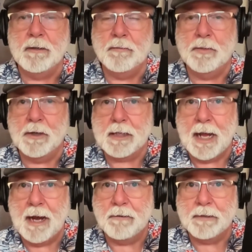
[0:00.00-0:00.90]
book
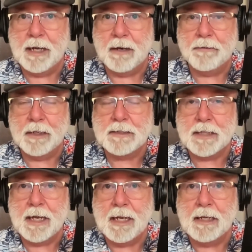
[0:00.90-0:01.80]
out now that's
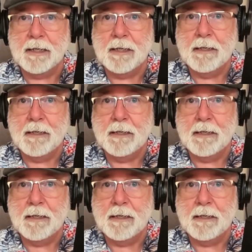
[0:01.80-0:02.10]
a